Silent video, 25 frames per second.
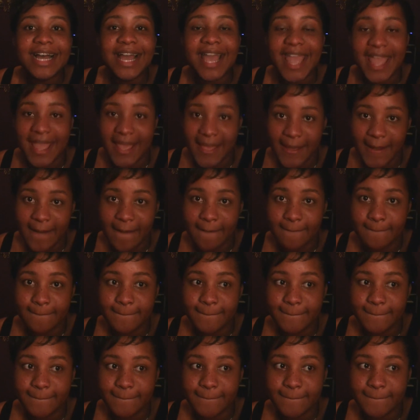
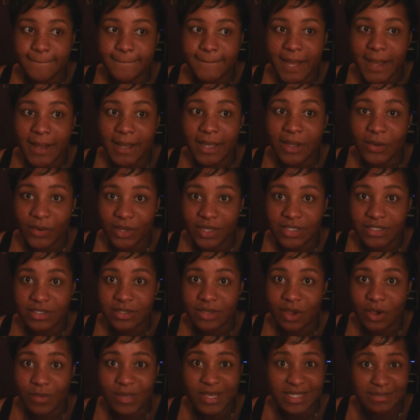am uh, going to
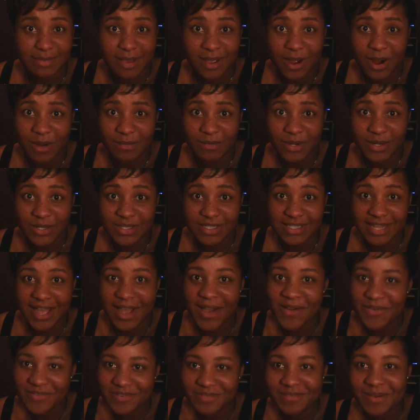go because my arm hurts now
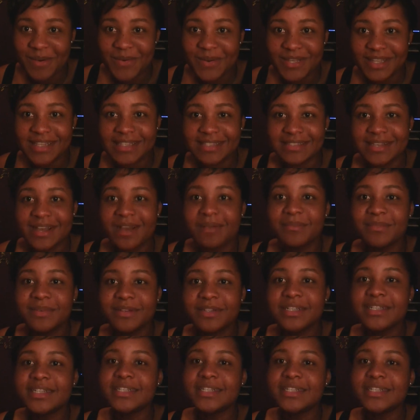from holding this up.